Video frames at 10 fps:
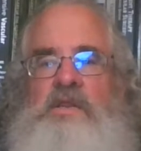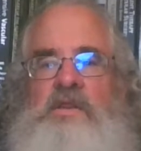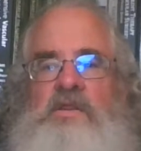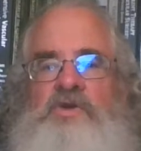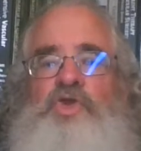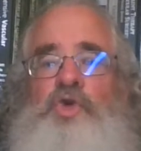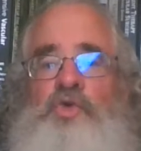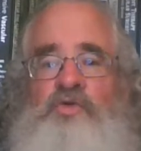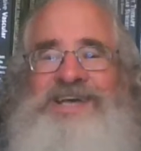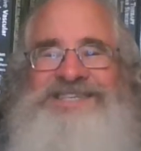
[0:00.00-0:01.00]
the
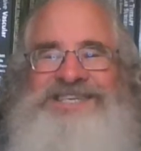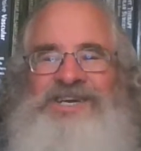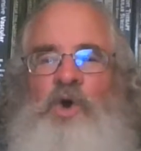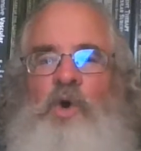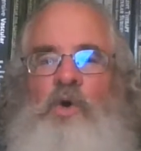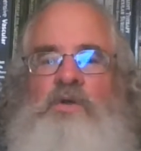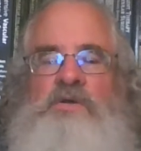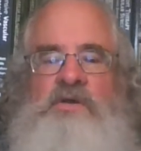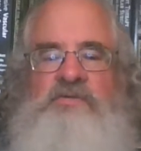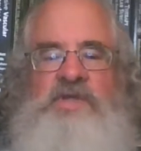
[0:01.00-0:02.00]
2 veggie goal
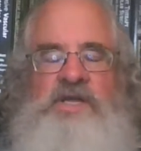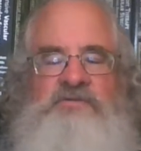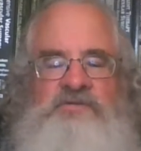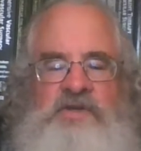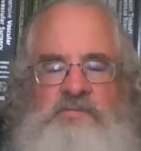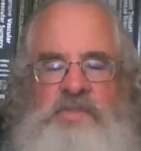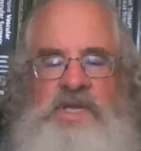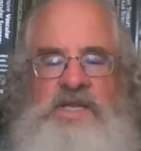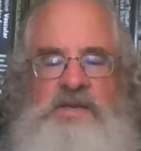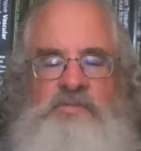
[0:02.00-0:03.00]
of the Get Fit and Be
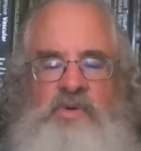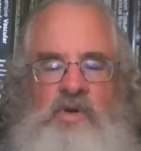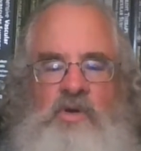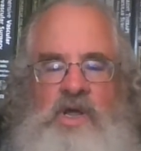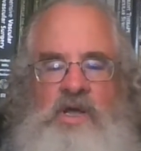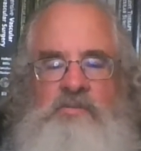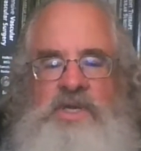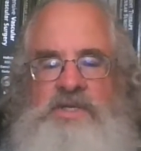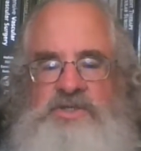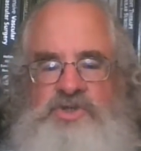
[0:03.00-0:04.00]
Lean program
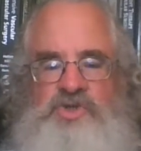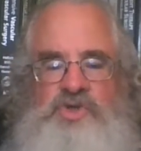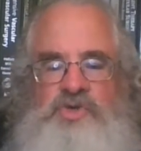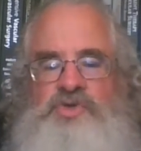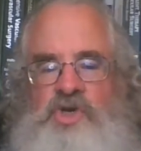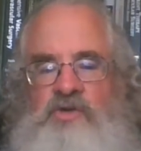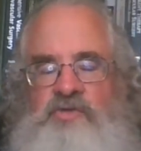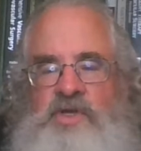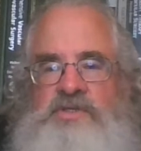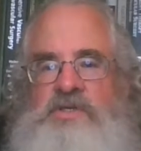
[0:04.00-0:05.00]
means 2
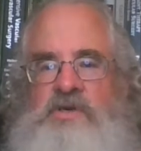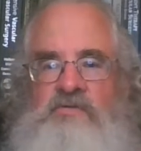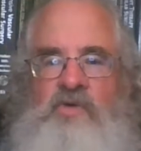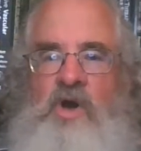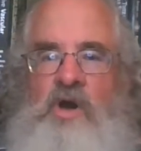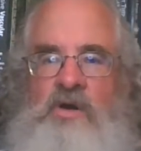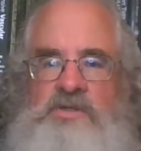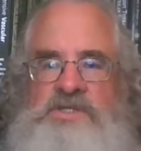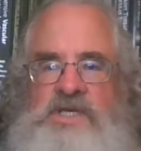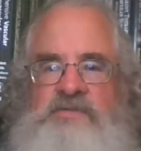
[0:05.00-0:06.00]
servings of raw
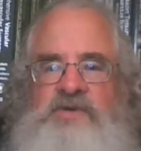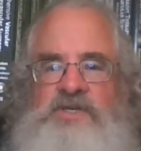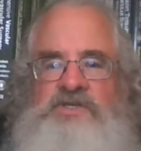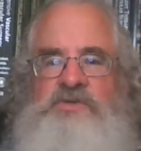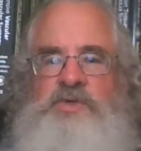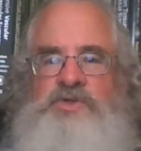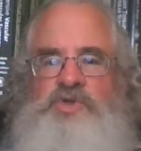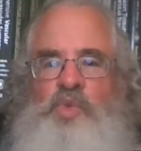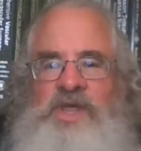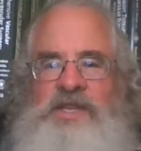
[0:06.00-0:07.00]
or steamed vegetables
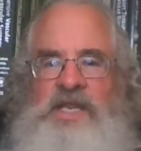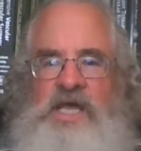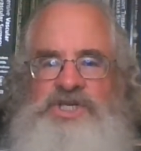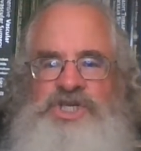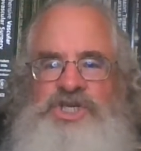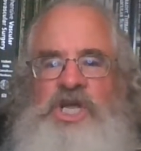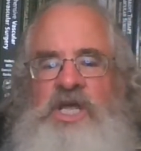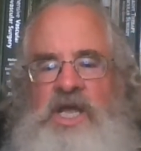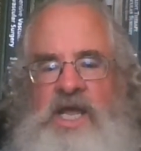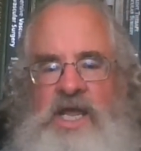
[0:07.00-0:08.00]
with lunch
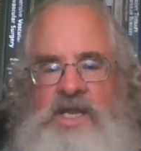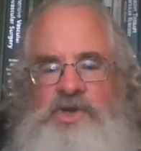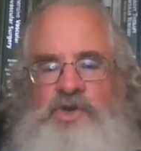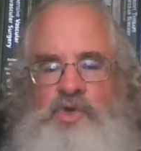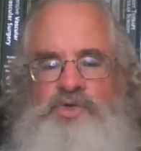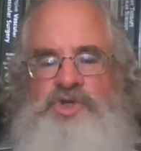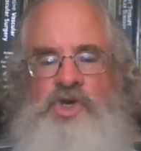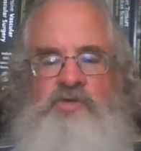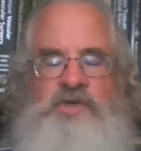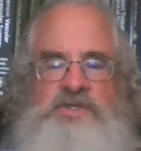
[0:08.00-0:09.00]
and 2
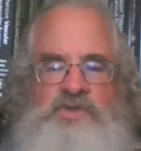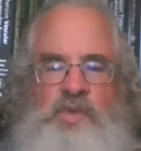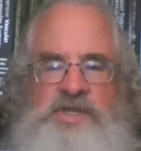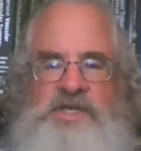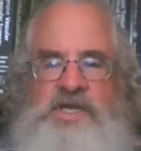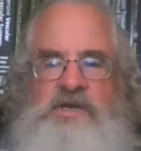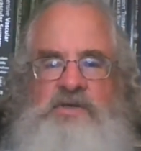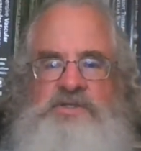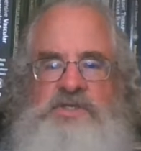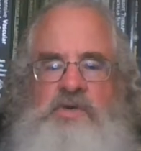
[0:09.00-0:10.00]
servings with
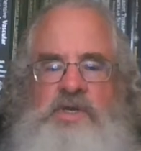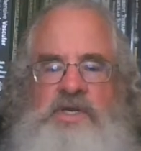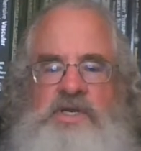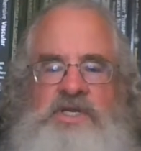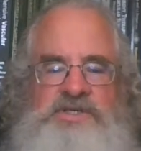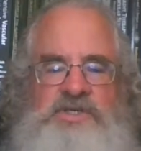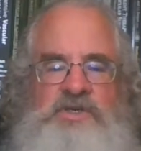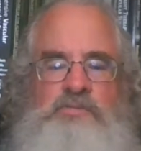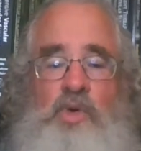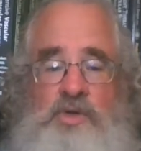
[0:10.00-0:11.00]
dinner. So in addition
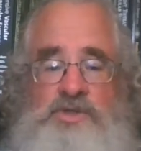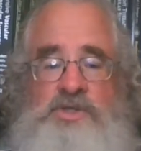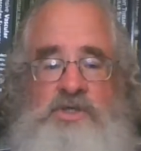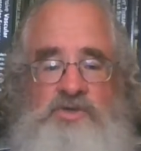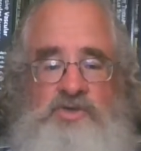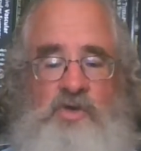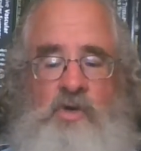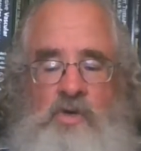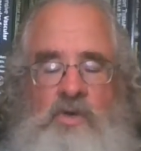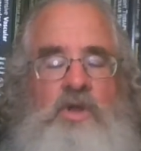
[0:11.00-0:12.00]
to portion
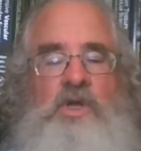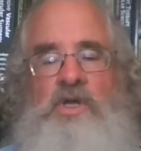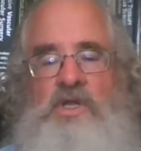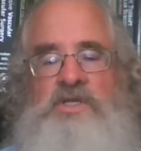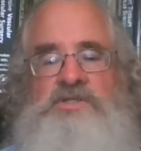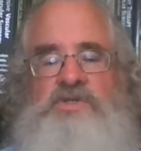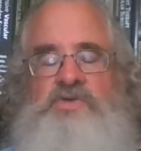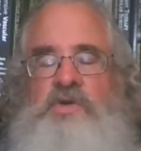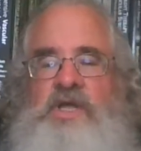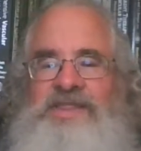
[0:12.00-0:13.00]
control, this is
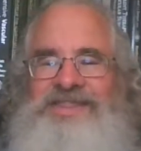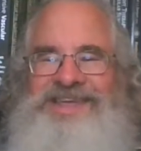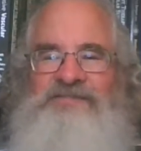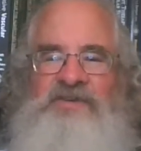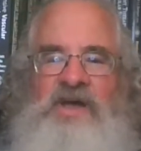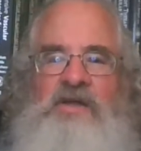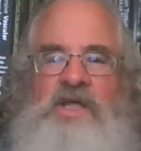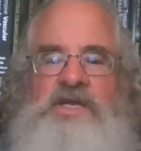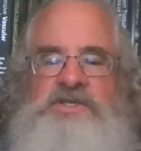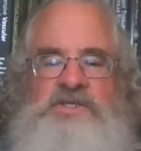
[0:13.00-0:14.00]
really the
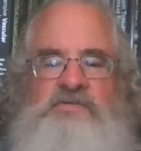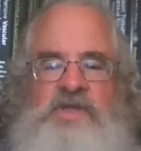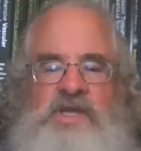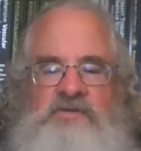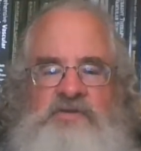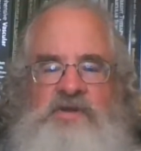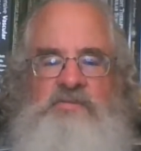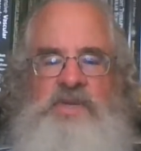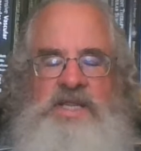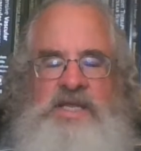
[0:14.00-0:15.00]
foundation of the Get Fit
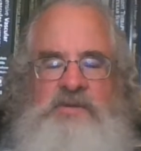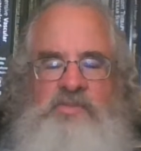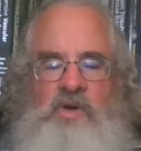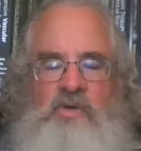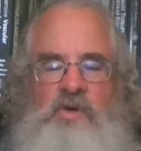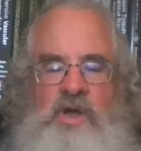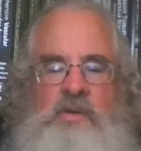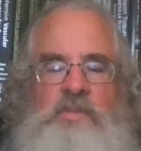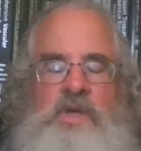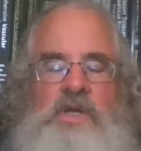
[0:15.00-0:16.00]
and Be Lean program.